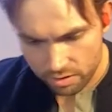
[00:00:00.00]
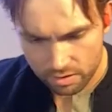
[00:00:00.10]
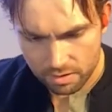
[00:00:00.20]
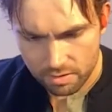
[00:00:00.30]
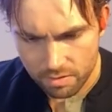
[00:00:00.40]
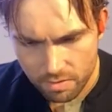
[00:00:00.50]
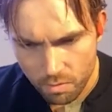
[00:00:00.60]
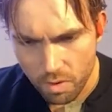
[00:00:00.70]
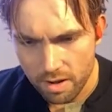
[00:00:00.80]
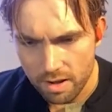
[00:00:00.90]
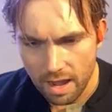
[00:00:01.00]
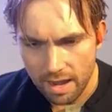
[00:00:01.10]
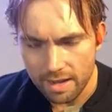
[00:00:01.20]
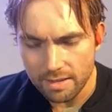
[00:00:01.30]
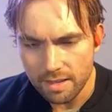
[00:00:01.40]
just one
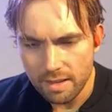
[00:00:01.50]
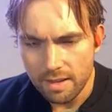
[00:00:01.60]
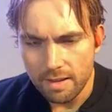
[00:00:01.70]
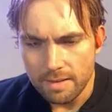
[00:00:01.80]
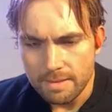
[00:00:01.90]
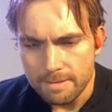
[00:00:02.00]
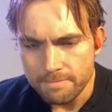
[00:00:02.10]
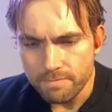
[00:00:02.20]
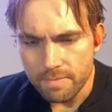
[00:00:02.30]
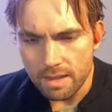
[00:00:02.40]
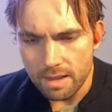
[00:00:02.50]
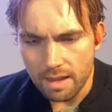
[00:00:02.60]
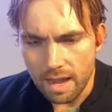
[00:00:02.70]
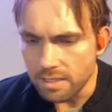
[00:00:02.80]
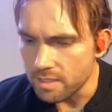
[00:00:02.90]
night,
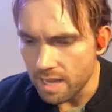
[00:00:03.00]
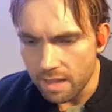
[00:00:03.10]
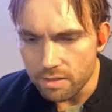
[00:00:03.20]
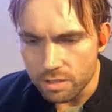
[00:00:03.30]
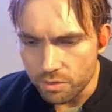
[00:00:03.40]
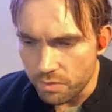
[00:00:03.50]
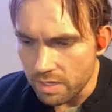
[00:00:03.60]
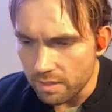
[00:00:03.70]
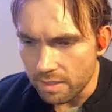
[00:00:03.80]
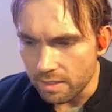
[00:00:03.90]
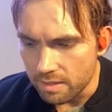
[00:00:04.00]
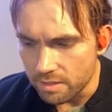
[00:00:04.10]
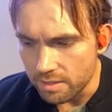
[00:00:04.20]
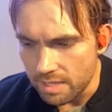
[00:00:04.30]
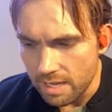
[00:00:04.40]
I just had this feeling
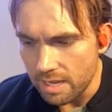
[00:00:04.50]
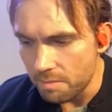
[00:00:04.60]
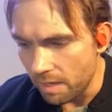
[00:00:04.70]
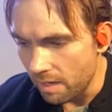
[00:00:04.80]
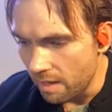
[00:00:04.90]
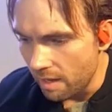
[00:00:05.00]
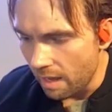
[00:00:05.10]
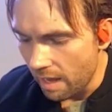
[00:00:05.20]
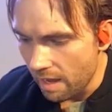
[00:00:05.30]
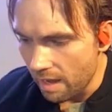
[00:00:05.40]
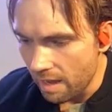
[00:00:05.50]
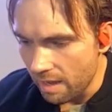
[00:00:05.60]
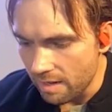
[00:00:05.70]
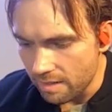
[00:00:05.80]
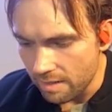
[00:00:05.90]
just hit me.
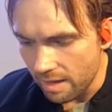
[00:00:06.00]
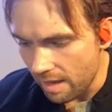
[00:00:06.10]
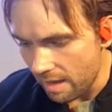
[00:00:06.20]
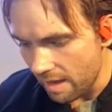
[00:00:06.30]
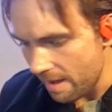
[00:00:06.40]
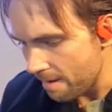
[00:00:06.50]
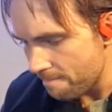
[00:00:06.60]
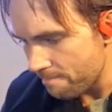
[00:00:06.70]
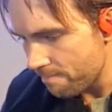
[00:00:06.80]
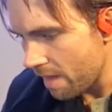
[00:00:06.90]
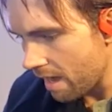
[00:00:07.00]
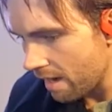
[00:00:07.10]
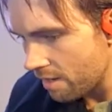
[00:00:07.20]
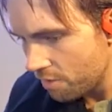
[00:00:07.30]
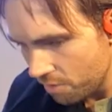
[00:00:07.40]
And
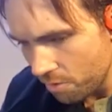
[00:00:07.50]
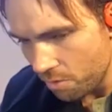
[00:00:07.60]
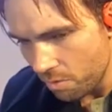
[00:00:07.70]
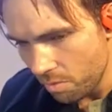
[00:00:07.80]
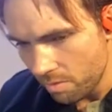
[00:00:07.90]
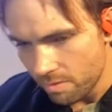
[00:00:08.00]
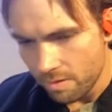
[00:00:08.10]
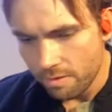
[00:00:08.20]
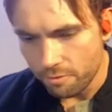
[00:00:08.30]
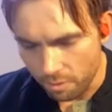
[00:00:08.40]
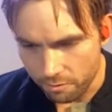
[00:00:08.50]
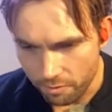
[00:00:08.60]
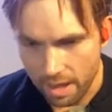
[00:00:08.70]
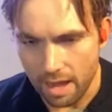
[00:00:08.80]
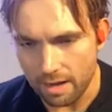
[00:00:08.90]
I knew for a
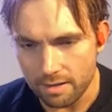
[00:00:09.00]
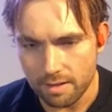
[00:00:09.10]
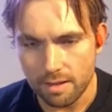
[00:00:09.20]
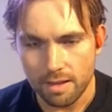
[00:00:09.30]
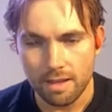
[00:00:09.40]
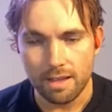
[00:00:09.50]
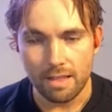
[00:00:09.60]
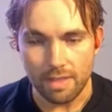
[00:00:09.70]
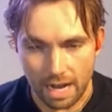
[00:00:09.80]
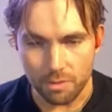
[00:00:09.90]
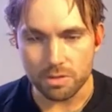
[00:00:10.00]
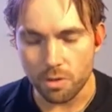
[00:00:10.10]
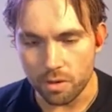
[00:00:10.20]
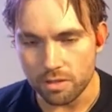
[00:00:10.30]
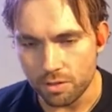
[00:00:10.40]
fact that I was
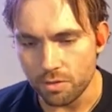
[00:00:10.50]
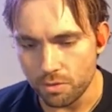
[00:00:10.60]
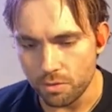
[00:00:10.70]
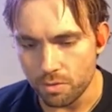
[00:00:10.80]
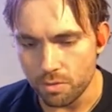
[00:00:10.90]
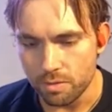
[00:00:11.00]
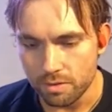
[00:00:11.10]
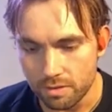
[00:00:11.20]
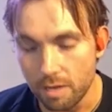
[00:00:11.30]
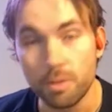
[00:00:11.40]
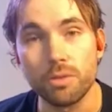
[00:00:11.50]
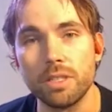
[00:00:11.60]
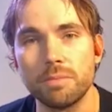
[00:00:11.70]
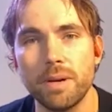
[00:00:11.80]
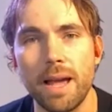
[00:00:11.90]
going to double
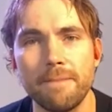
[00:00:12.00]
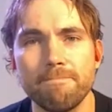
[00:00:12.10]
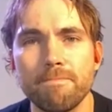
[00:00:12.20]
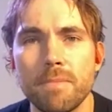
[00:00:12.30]
Chris Pratt.